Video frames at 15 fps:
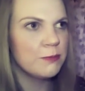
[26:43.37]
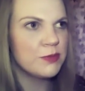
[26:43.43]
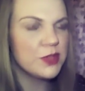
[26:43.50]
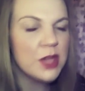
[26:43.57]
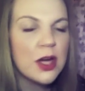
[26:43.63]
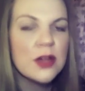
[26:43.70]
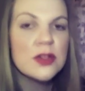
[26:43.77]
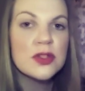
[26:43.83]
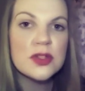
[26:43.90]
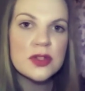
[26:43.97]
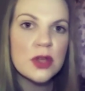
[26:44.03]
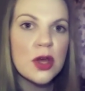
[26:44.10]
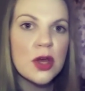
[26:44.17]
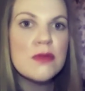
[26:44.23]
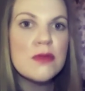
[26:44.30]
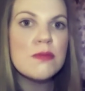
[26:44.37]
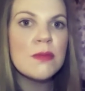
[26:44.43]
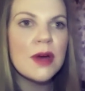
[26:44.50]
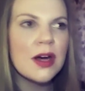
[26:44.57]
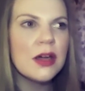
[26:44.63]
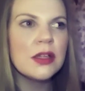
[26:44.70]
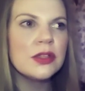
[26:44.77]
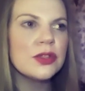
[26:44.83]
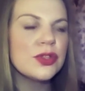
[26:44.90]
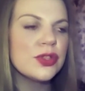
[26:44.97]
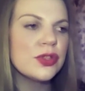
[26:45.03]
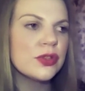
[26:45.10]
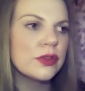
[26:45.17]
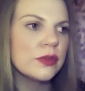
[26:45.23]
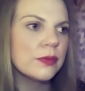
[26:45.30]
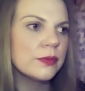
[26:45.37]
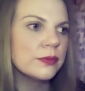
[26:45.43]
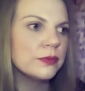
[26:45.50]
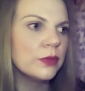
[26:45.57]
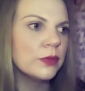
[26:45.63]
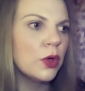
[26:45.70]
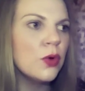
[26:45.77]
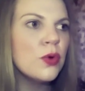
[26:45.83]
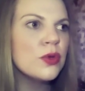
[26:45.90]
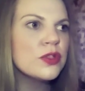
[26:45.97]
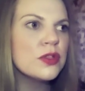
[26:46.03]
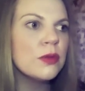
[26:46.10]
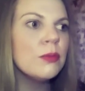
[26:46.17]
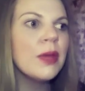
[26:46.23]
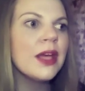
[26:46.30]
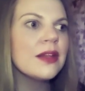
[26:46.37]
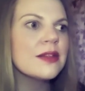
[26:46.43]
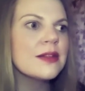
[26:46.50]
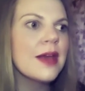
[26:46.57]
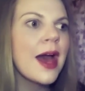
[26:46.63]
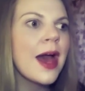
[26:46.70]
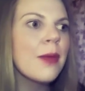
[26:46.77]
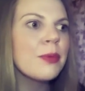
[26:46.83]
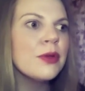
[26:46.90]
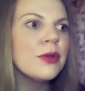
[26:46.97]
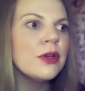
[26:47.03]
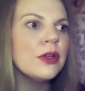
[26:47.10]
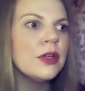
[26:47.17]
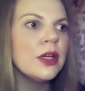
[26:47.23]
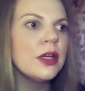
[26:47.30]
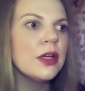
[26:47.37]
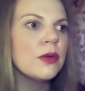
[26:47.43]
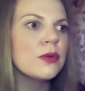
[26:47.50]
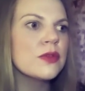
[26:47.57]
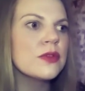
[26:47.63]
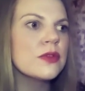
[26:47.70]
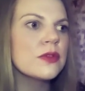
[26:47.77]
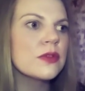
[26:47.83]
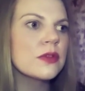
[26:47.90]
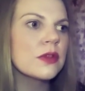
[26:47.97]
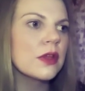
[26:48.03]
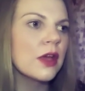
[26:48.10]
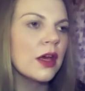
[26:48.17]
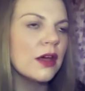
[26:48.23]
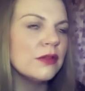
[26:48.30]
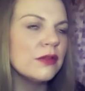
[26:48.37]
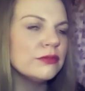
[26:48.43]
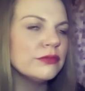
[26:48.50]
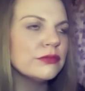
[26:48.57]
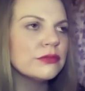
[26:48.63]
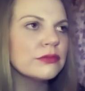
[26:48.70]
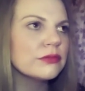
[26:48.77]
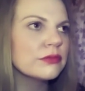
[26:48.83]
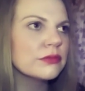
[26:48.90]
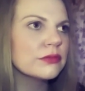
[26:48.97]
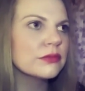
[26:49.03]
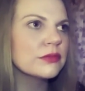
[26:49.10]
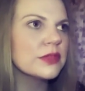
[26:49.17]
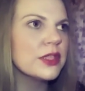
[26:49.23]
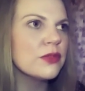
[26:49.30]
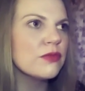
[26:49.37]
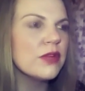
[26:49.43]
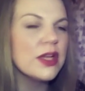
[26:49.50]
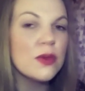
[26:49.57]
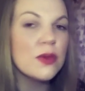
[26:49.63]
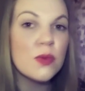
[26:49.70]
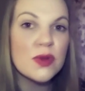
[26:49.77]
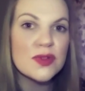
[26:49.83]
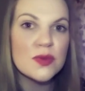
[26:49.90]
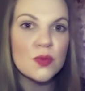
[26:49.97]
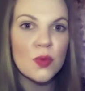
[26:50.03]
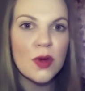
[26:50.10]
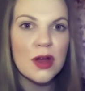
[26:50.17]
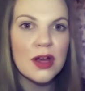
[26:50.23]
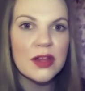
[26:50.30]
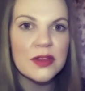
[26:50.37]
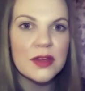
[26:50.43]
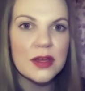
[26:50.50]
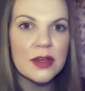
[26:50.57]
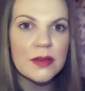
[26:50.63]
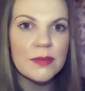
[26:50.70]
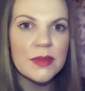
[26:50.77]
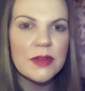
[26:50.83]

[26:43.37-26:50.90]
done so much all to make this happen and it was um, it really wasn't worth it.